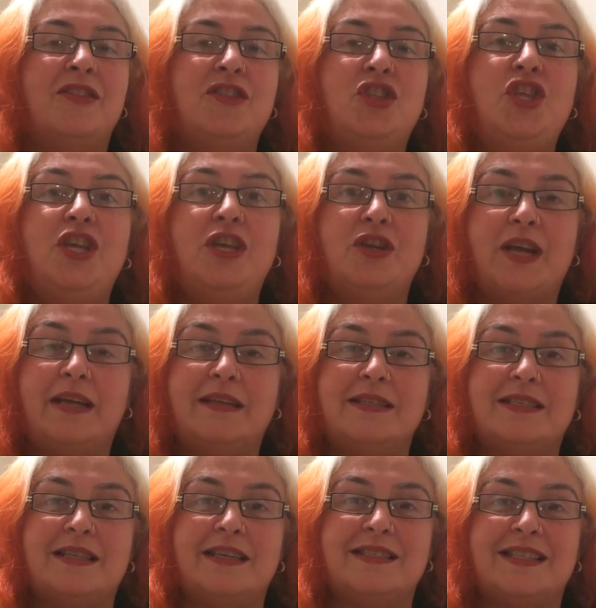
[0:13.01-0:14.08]
the United
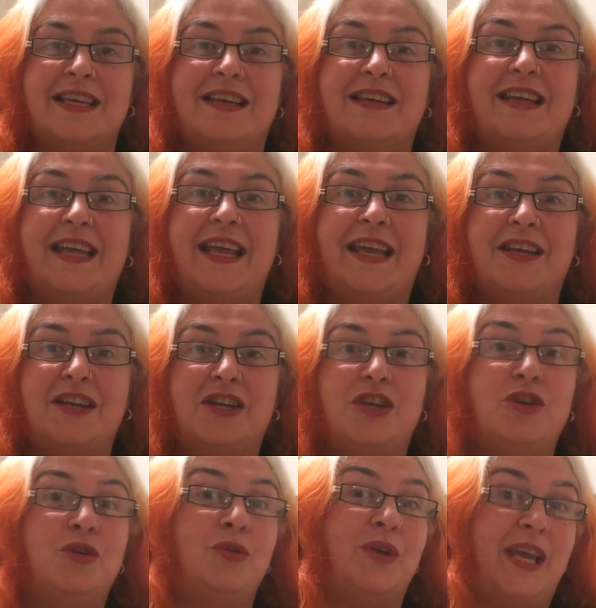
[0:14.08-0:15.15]
States and
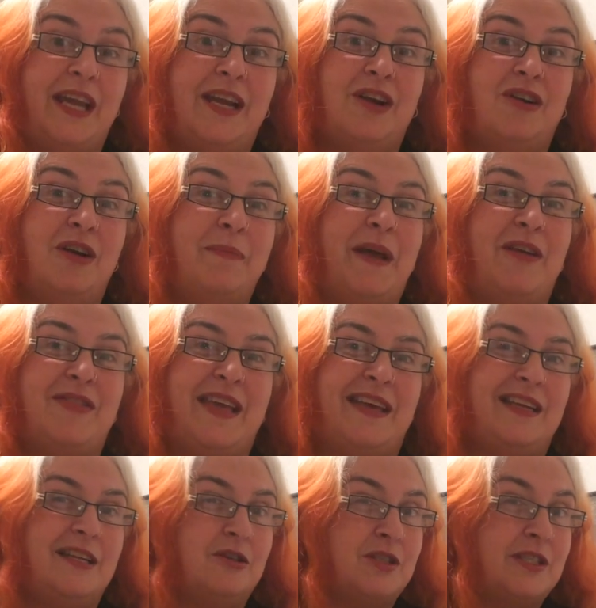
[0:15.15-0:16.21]
Canada who care about
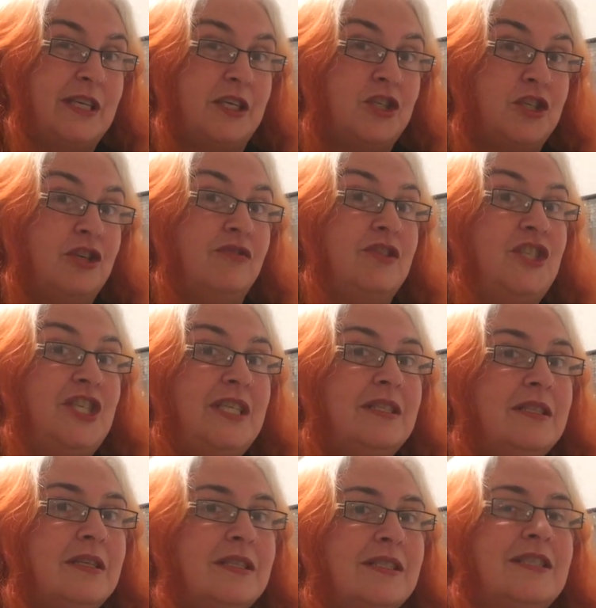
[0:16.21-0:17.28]
that intersection of
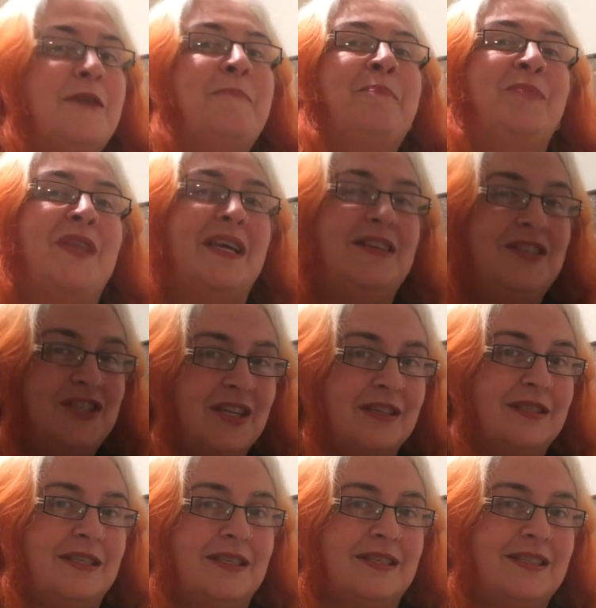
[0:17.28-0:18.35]
Jesus and
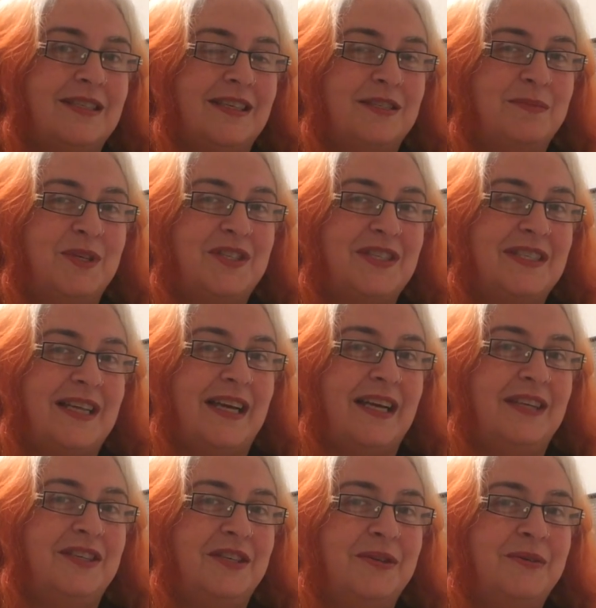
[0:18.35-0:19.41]
justice as much as
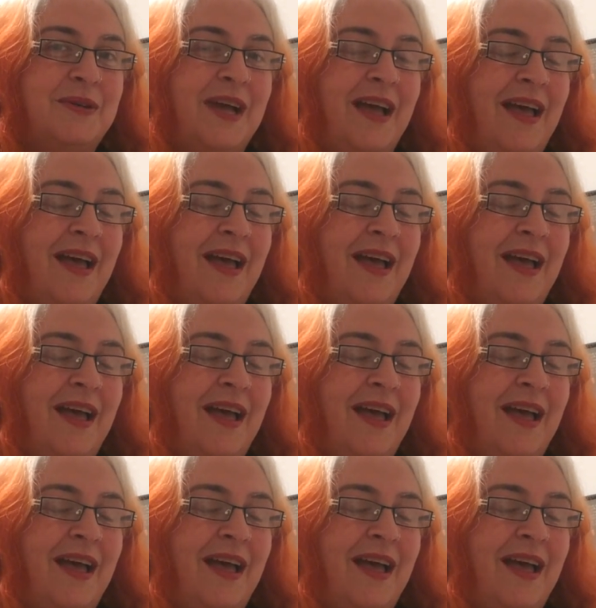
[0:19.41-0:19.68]
I do.